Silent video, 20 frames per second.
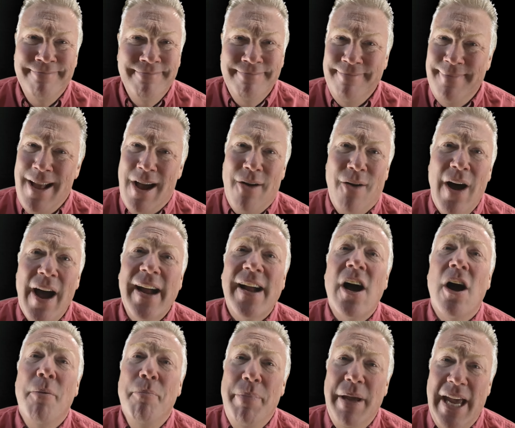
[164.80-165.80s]
No, I
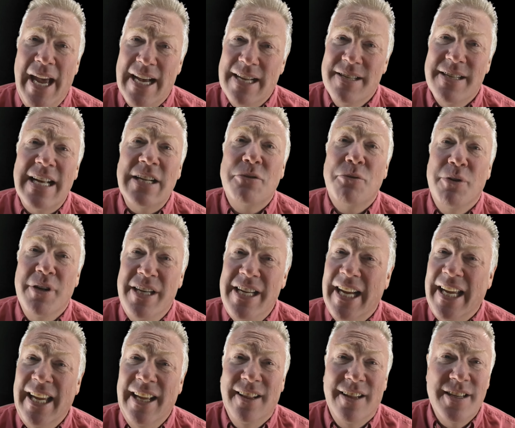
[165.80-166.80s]
call B S. That's
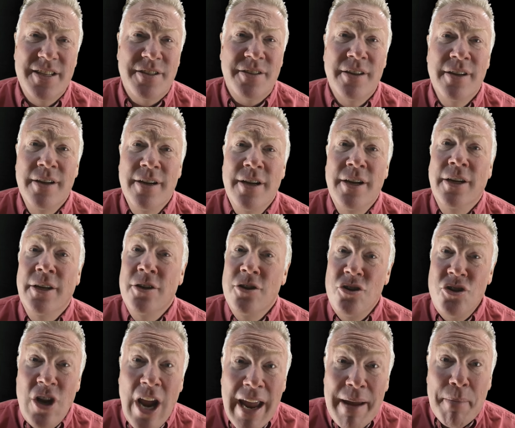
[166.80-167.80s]
ridiculous.
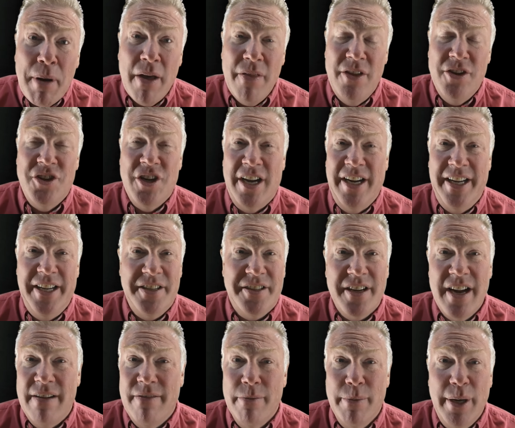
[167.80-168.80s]
Shame on the Chinese
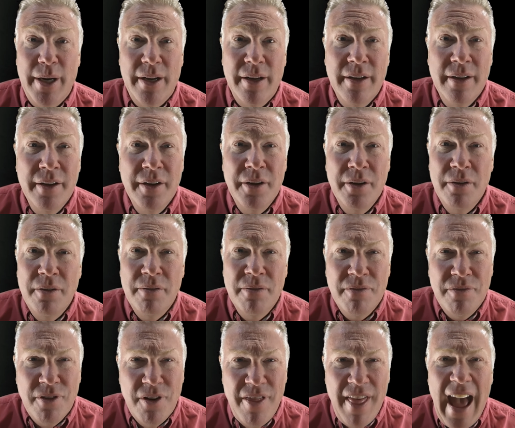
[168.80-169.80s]
government
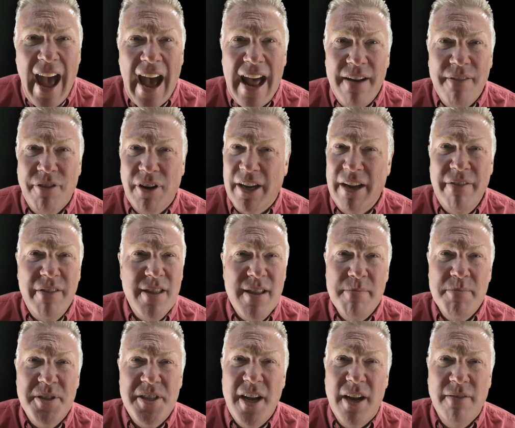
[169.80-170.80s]
for that, for giving
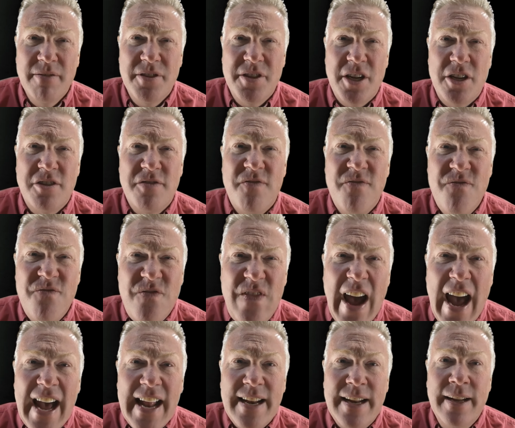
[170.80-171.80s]
themselves such
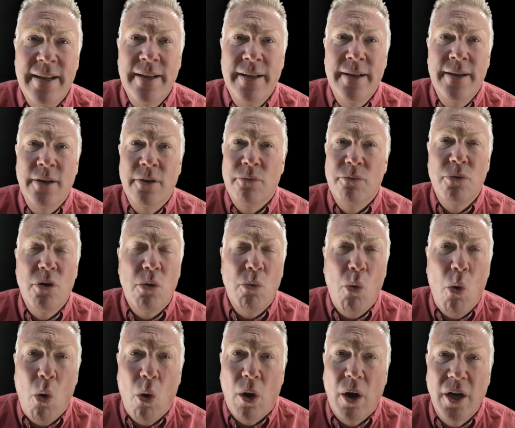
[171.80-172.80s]
fat
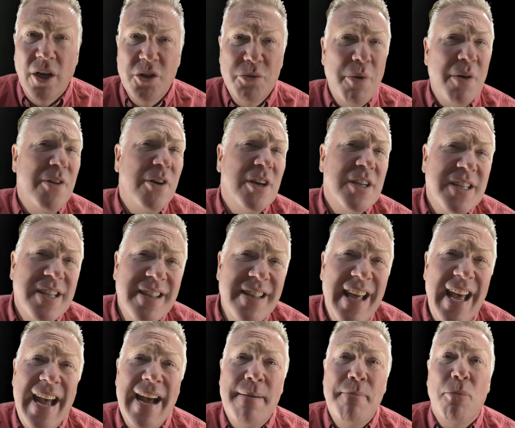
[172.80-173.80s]
rewards, whether it's
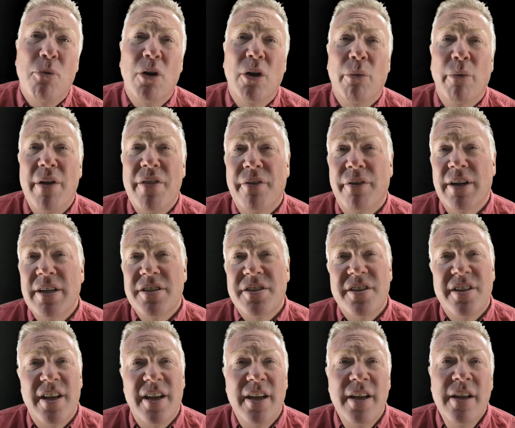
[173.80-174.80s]
them or whether it's
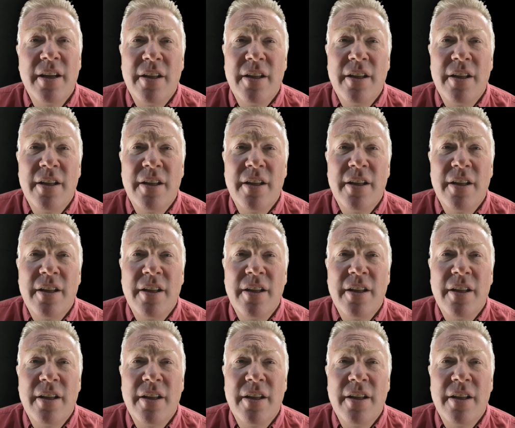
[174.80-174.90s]
the